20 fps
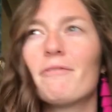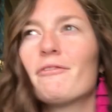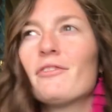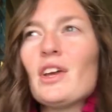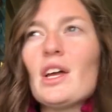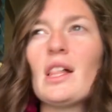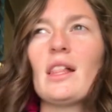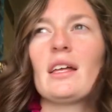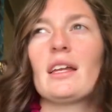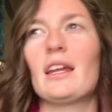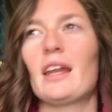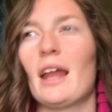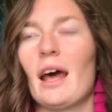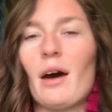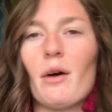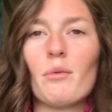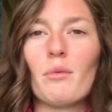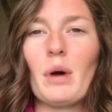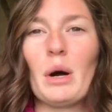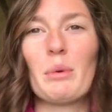feeling it
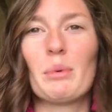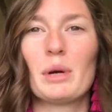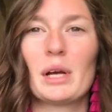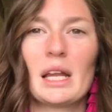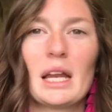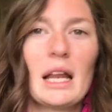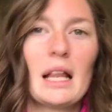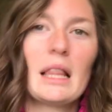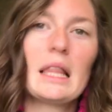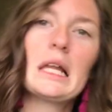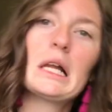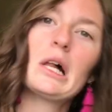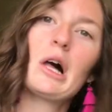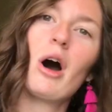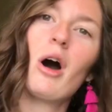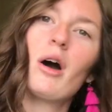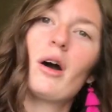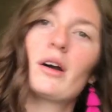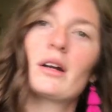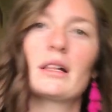out. We're getting a little
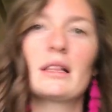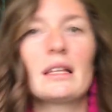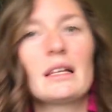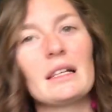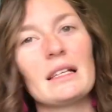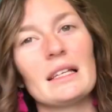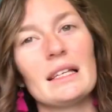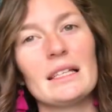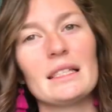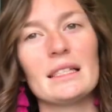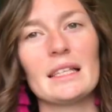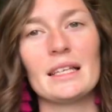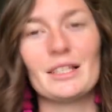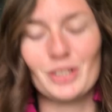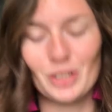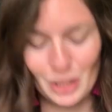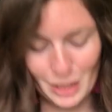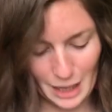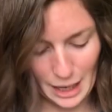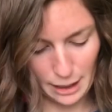hard, a little easy,
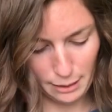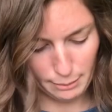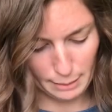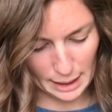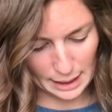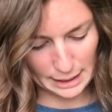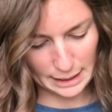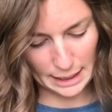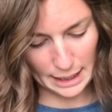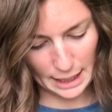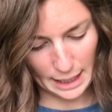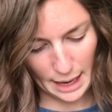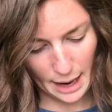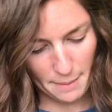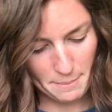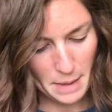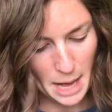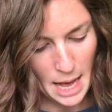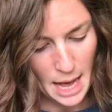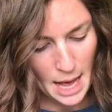and just kind of mixing it
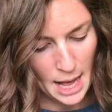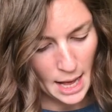up.